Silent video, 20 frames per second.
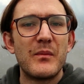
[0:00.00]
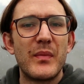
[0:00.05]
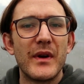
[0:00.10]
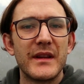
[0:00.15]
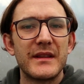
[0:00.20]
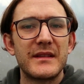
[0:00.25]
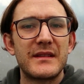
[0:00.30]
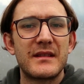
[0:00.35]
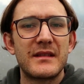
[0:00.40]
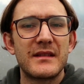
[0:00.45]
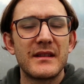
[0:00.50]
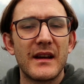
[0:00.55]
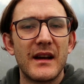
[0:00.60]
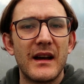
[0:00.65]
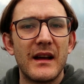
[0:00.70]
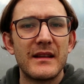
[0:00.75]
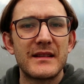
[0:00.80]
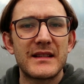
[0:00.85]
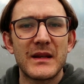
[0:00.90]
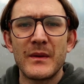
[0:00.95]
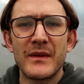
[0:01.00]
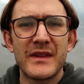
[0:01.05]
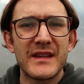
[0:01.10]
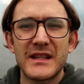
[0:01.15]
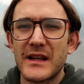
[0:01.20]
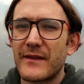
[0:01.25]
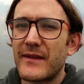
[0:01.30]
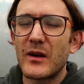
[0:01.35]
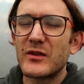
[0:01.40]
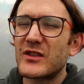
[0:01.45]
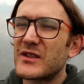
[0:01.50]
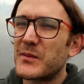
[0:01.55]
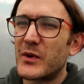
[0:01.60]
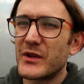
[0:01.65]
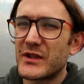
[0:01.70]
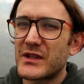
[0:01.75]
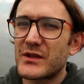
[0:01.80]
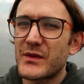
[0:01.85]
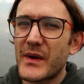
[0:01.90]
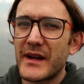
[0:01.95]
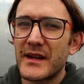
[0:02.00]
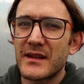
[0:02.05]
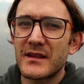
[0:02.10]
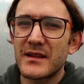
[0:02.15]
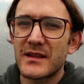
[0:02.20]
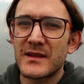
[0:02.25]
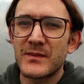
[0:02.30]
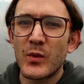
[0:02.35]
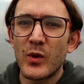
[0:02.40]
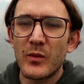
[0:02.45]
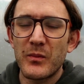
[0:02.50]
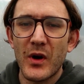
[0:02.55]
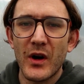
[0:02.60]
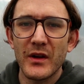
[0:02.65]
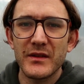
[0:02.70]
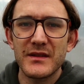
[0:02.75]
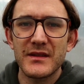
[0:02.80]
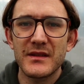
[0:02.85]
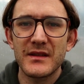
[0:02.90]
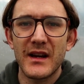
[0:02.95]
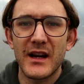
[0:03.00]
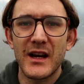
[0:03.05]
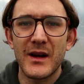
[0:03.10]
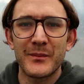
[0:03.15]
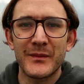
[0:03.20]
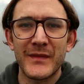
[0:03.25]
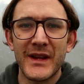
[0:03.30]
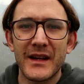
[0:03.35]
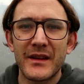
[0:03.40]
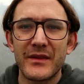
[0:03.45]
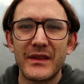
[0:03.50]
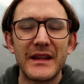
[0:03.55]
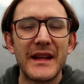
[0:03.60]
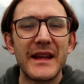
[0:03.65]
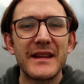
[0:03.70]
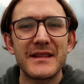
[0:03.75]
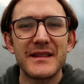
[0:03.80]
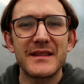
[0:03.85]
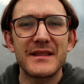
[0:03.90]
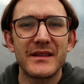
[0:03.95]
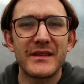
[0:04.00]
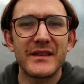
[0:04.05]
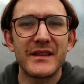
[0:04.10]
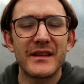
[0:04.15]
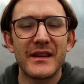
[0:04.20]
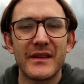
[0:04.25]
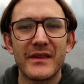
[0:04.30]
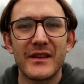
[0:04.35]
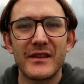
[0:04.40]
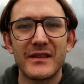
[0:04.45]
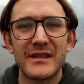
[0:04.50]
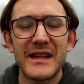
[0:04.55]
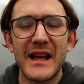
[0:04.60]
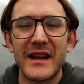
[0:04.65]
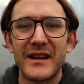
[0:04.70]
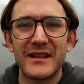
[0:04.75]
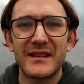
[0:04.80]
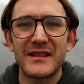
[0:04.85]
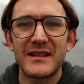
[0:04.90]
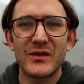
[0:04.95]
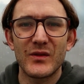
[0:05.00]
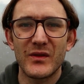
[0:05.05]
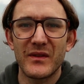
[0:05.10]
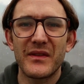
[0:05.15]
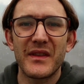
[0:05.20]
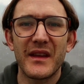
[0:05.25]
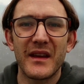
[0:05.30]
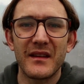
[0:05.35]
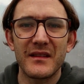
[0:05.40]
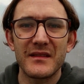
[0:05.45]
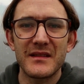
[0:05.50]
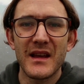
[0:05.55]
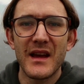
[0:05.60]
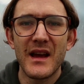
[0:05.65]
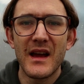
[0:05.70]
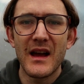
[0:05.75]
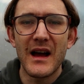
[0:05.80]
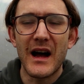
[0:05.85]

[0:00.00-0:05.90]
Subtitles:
but some of the stuff I'll just put straight into small pots, like the lettuce and the salad sort of things.